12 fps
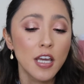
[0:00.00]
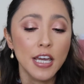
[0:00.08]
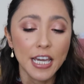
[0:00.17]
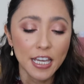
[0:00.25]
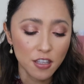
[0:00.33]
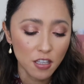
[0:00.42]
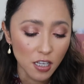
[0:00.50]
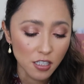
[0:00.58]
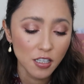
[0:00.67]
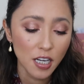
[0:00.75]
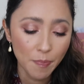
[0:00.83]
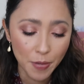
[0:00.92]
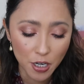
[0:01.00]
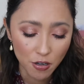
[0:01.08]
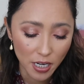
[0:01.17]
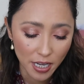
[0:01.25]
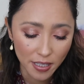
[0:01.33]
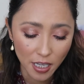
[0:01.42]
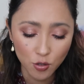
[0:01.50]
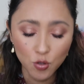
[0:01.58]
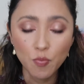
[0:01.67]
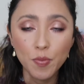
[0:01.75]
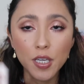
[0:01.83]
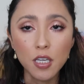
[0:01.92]
It does not appear like that to
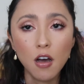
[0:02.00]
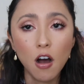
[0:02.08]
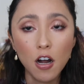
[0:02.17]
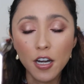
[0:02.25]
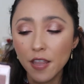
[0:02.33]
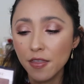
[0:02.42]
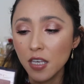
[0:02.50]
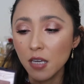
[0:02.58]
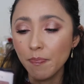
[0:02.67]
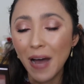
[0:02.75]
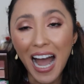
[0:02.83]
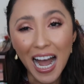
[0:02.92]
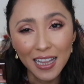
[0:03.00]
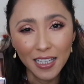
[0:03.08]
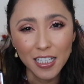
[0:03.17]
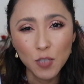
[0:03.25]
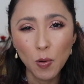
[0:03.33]
be on the palette,